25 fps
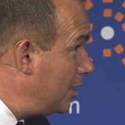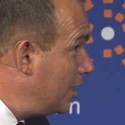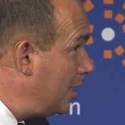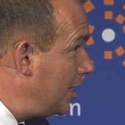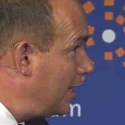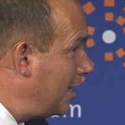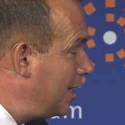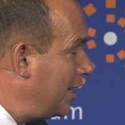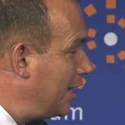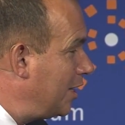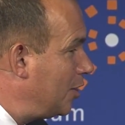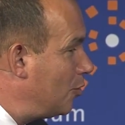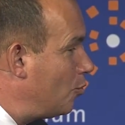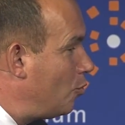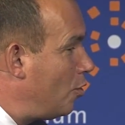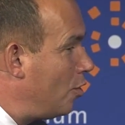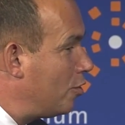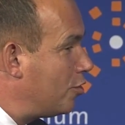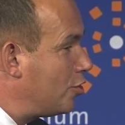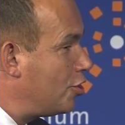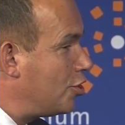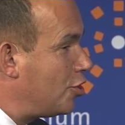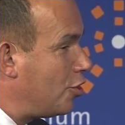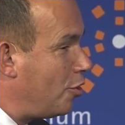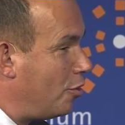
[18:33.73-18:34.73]
And
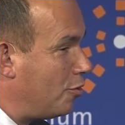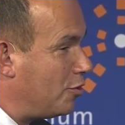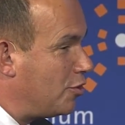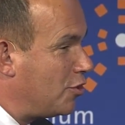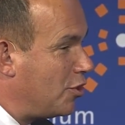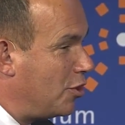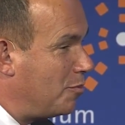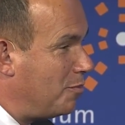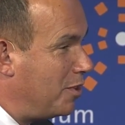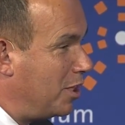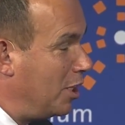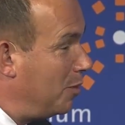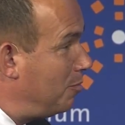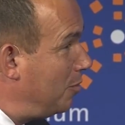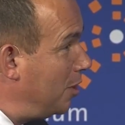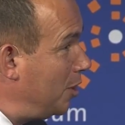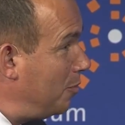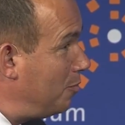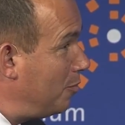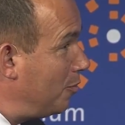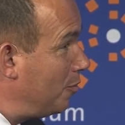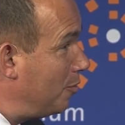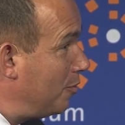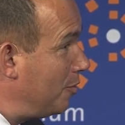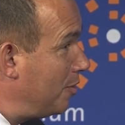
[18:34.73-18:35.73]
what shocked so many
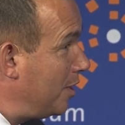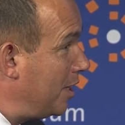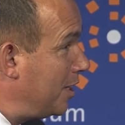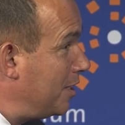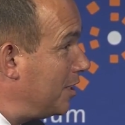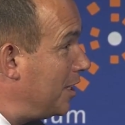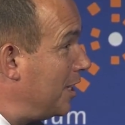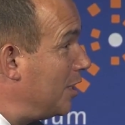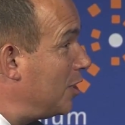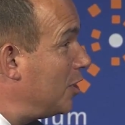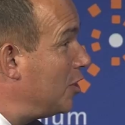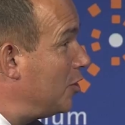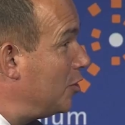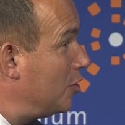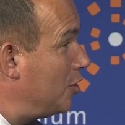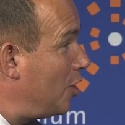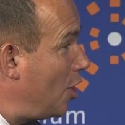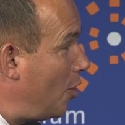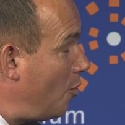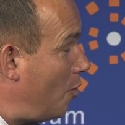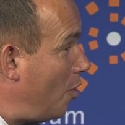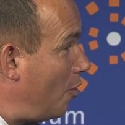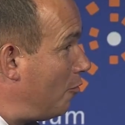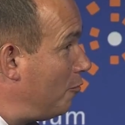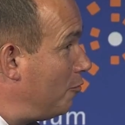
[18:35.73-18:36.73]
people that it could
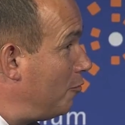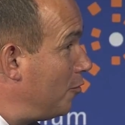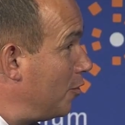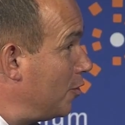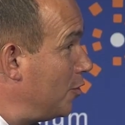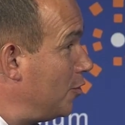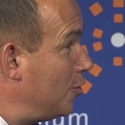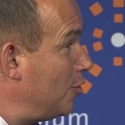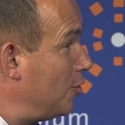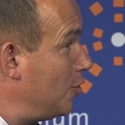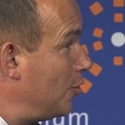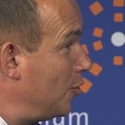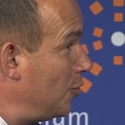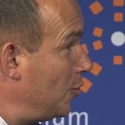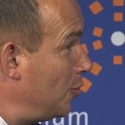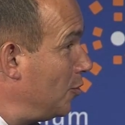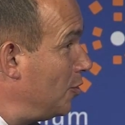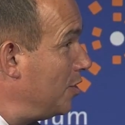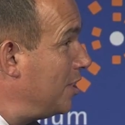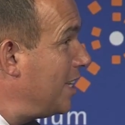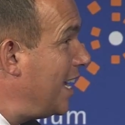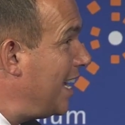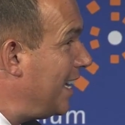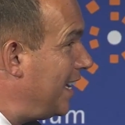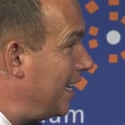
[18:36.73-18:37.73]
go on for two
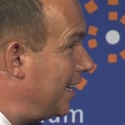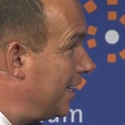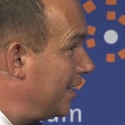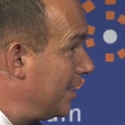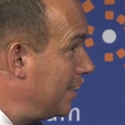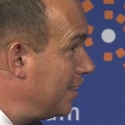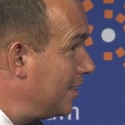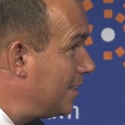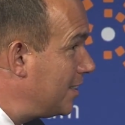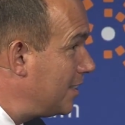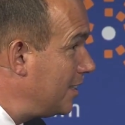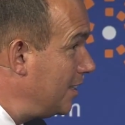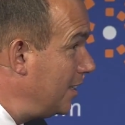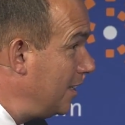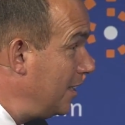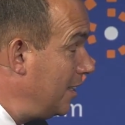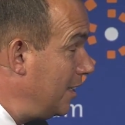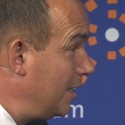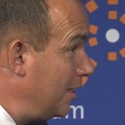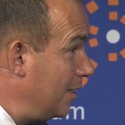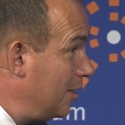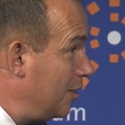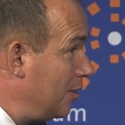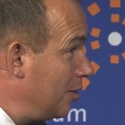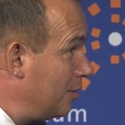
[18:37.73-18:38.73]
decades,
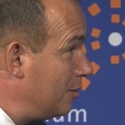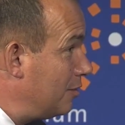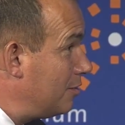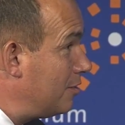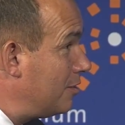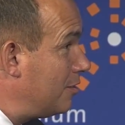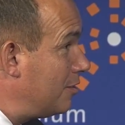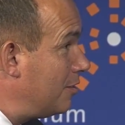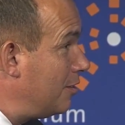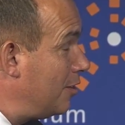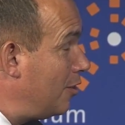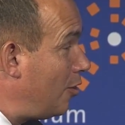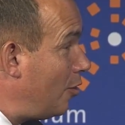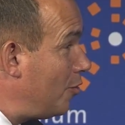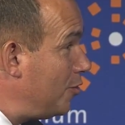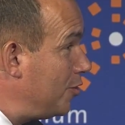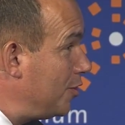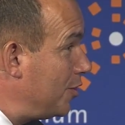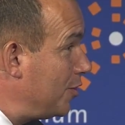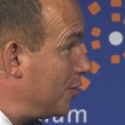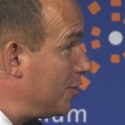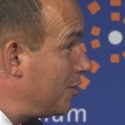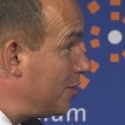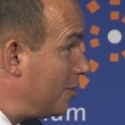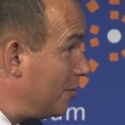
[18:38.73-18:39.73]
you know,
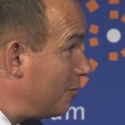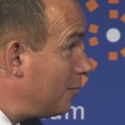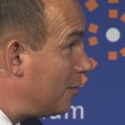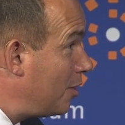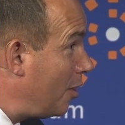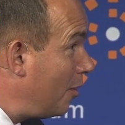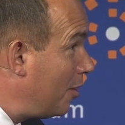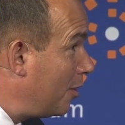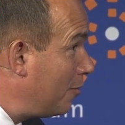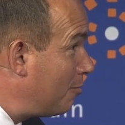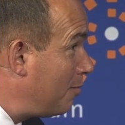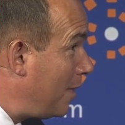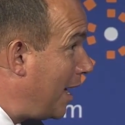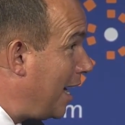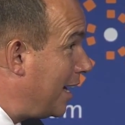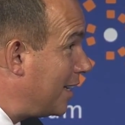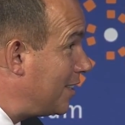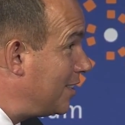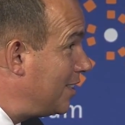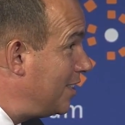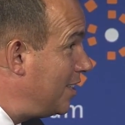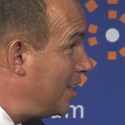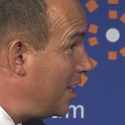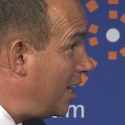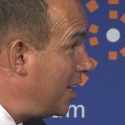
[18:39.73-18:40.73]
losses going back
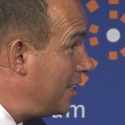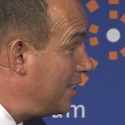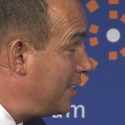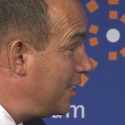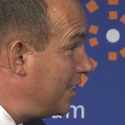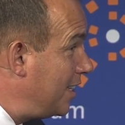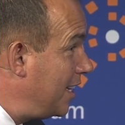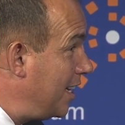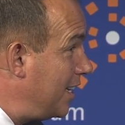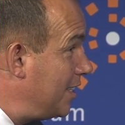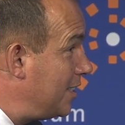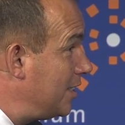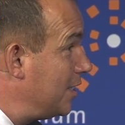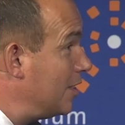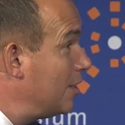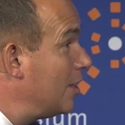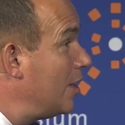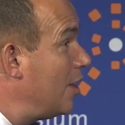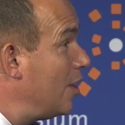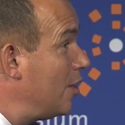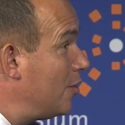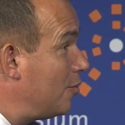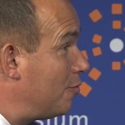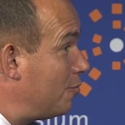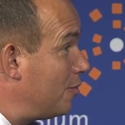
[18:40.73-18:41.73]
to 1980
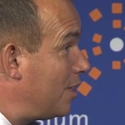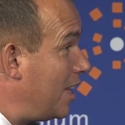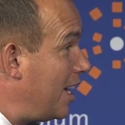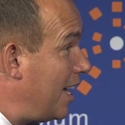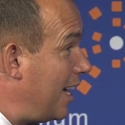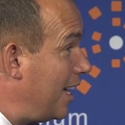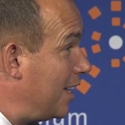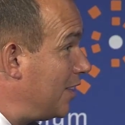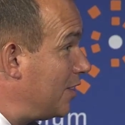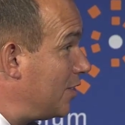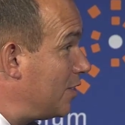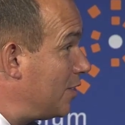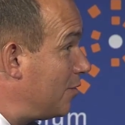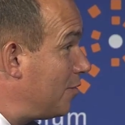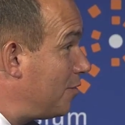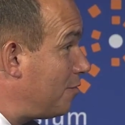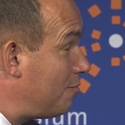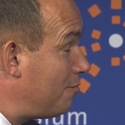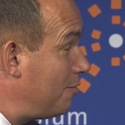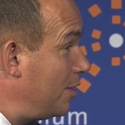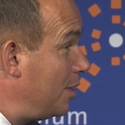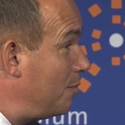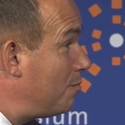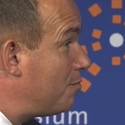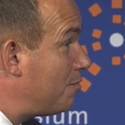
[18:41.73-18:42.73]
through the hands of
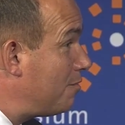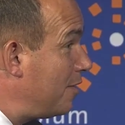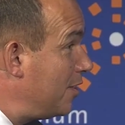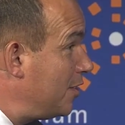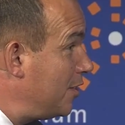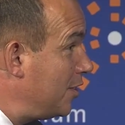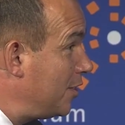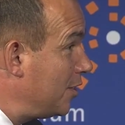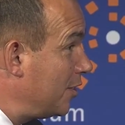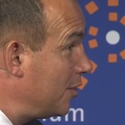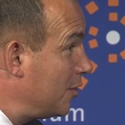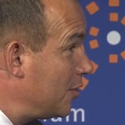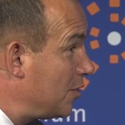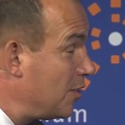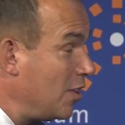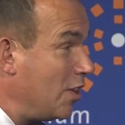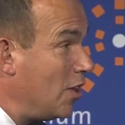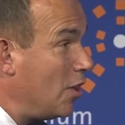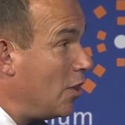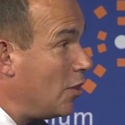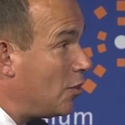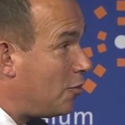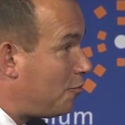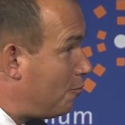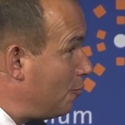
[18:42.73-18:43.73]
three presidents,
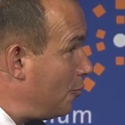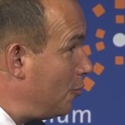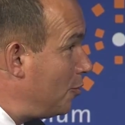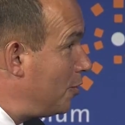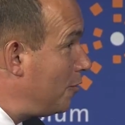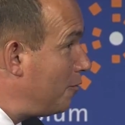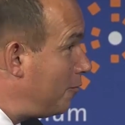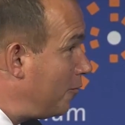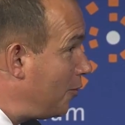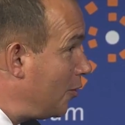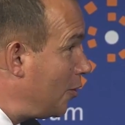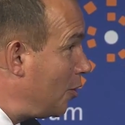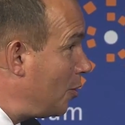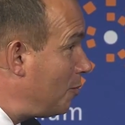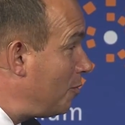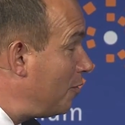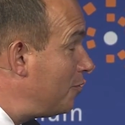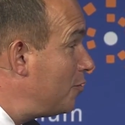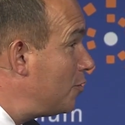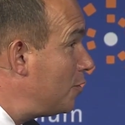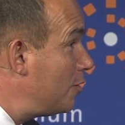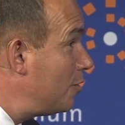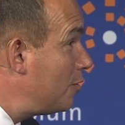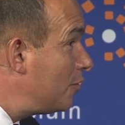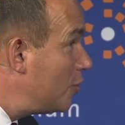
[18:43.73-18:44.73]
through the firm of
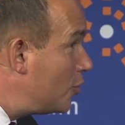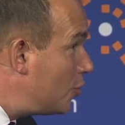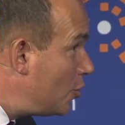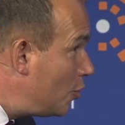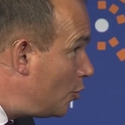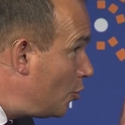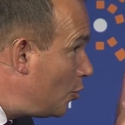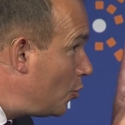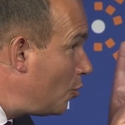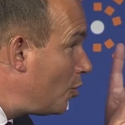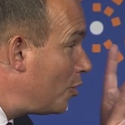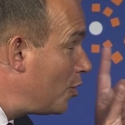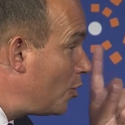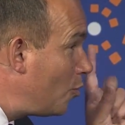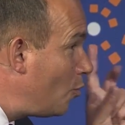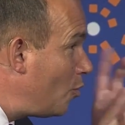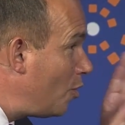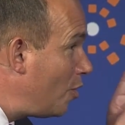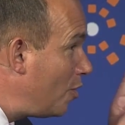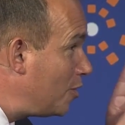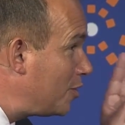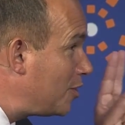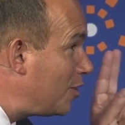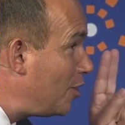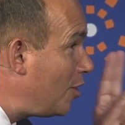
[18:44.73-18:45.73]
two of the
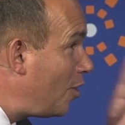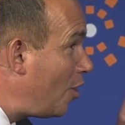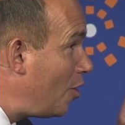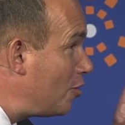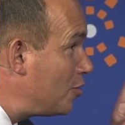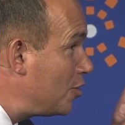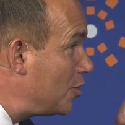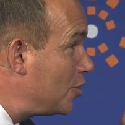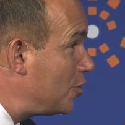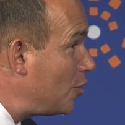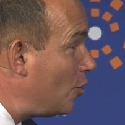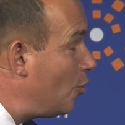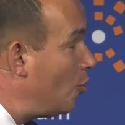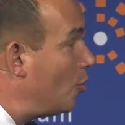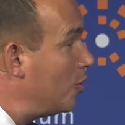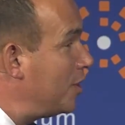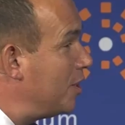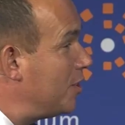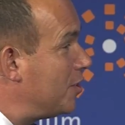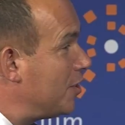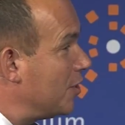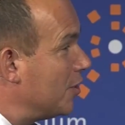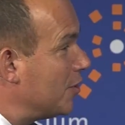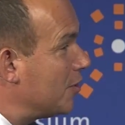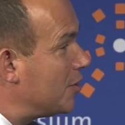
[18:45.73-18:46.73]
world's largest
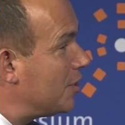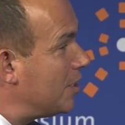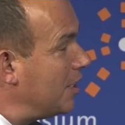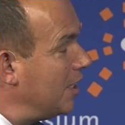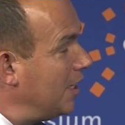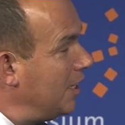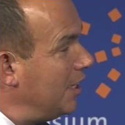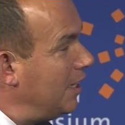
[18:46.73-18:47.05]
auditors.